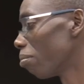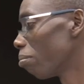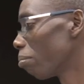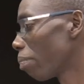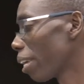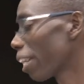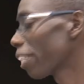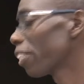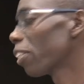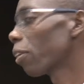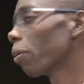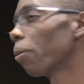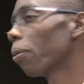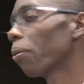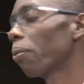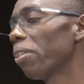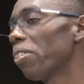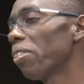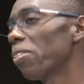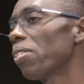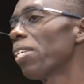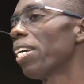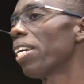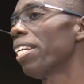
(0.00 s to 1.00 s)
Practical
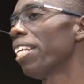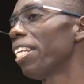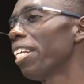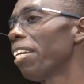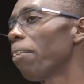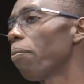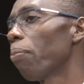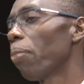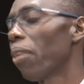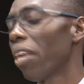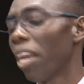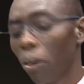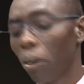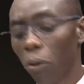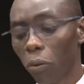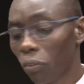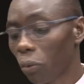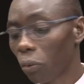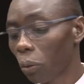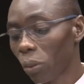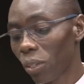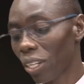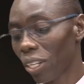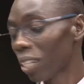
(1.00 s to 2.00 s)
Christianity. And of
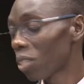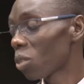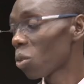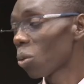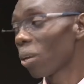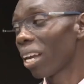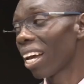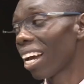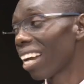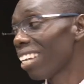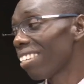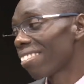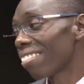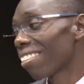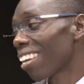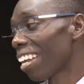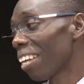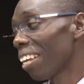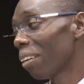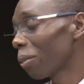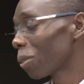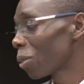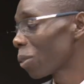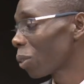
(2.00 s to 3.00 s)
course, elsewhere,
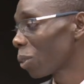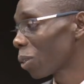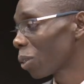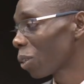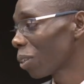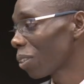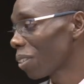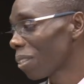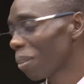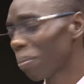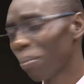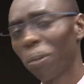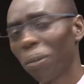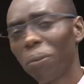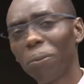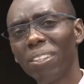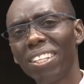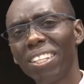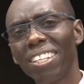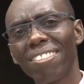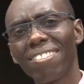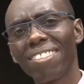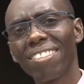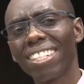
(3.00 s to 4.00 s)
Isaiah also talks about
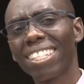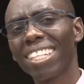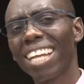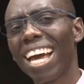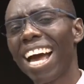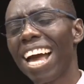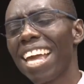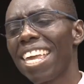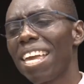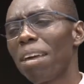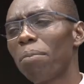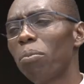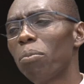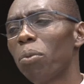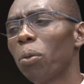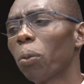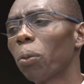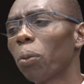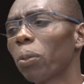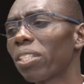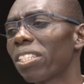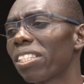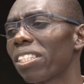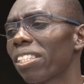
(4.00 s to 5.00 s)
this, that I am
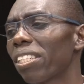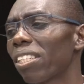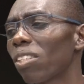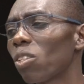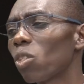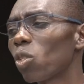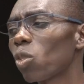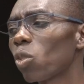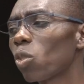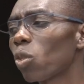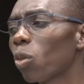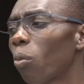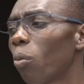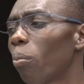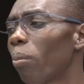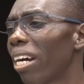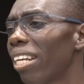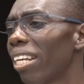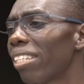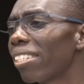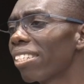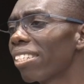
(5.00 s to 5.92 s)
not so much